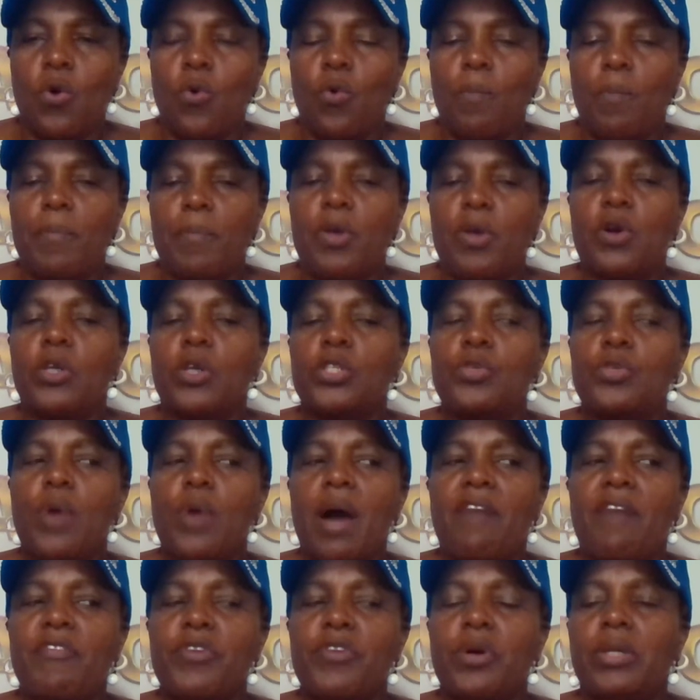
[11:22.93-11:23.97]
Because you
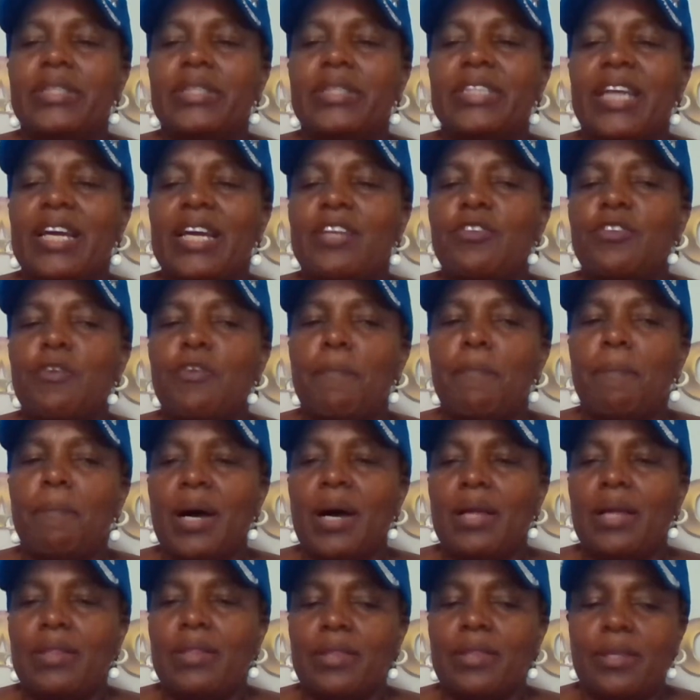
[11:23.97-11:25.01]
have not done your
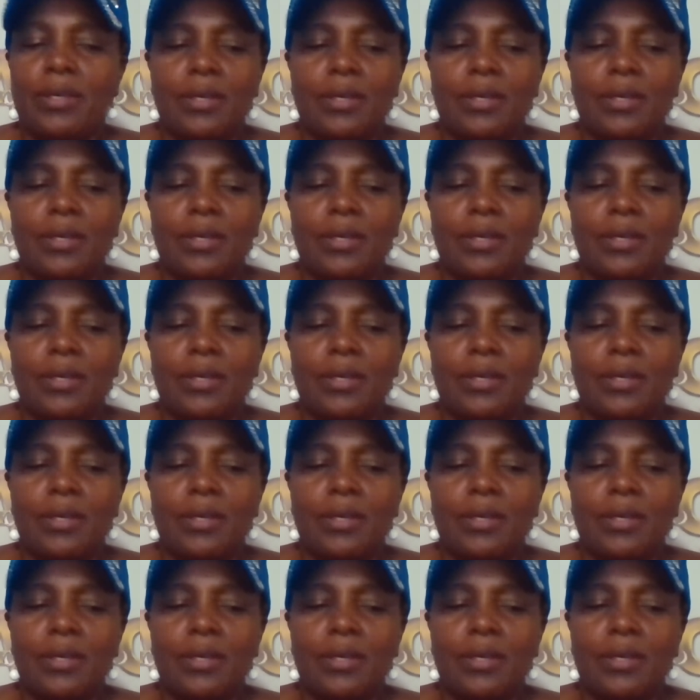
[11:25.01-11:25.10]
math.